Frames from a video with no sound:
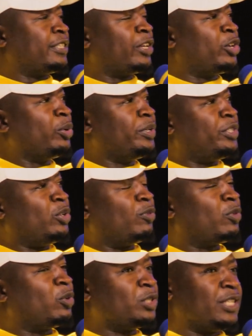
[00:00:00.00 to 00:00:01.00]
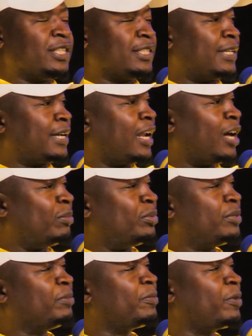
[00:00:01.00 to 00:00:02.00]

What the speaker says: security of coaches at clubs?